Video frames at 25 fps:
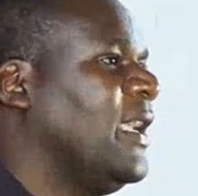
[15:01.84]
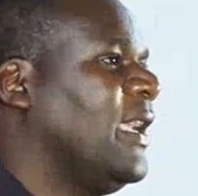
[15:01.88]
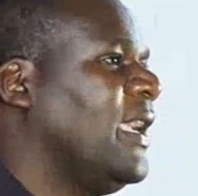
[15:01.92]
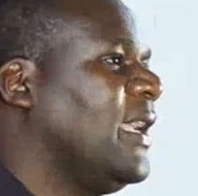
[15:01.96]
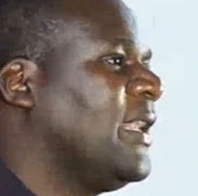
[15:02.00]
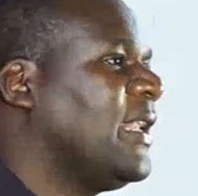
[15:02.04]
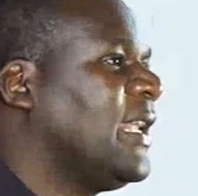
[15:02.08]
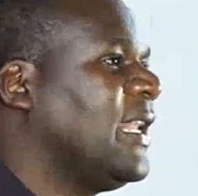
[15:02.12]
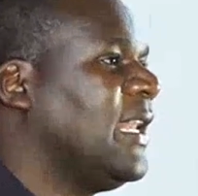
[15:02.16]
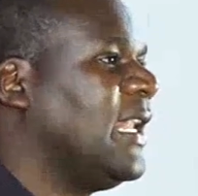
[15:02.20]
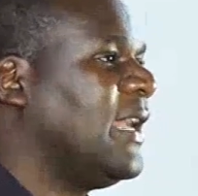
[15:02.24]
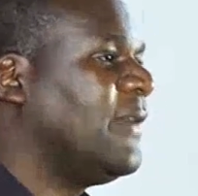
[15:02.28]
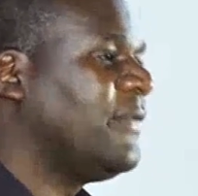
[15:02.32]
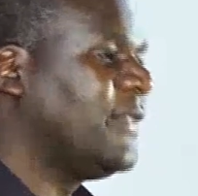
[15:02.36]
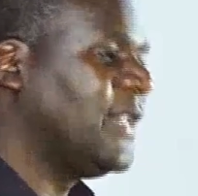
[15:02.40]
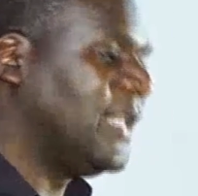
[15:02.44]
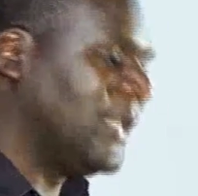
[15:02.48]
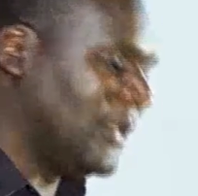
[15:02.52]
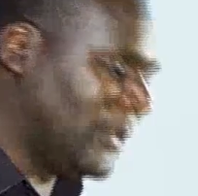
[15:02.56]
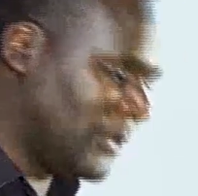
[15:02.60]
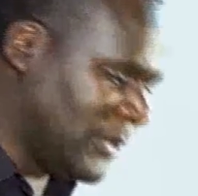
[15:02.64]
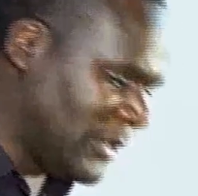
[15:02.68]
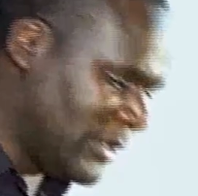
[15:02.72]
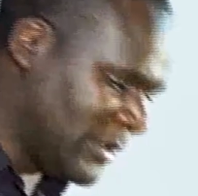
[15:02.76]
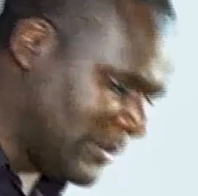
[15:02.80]
and I love the
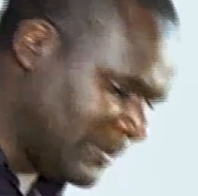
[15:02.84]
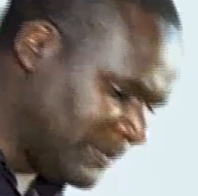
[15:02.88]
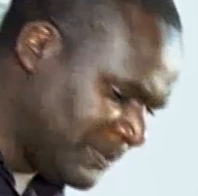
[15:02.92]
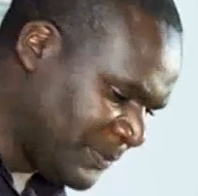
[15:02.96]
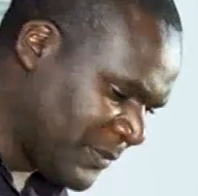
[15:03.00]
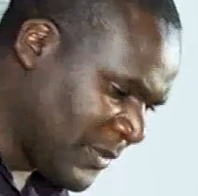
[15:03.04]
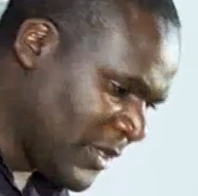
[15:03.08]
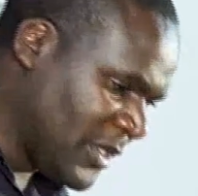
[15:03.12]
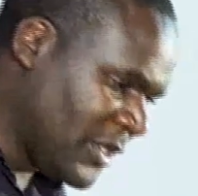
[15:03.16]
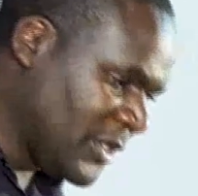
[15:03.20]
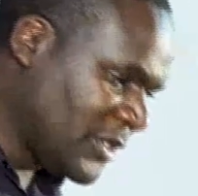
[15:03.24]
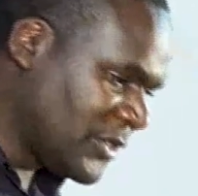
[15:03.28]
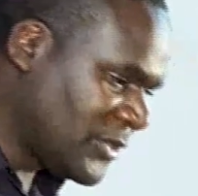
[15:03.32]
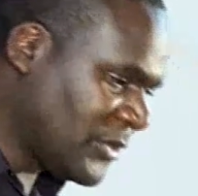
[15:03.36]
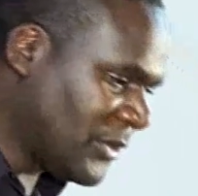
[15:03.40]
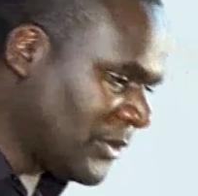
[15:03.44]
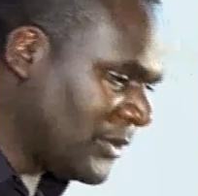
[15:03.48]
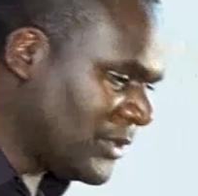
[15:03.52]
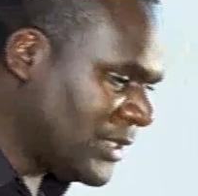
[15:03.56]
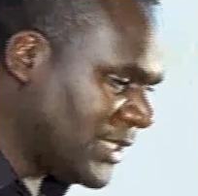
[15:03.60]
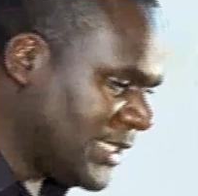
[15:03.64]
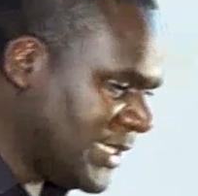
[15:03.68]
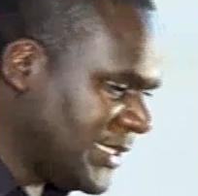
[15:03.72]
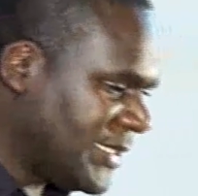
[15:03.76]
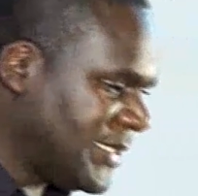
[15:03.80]
Lord. So
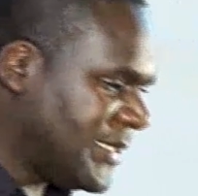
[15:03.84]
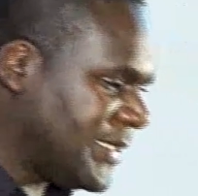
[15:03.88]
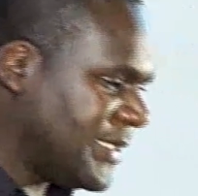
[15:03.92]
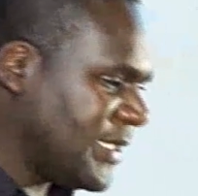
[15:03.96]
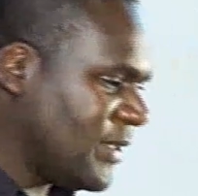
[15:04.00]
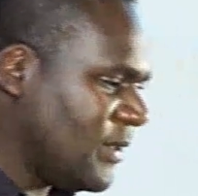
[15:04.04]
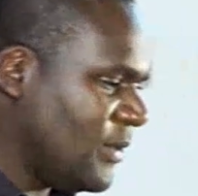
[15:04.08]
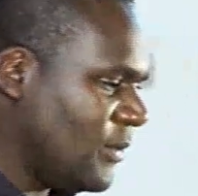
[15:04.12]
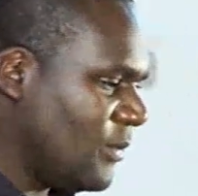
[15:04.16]
this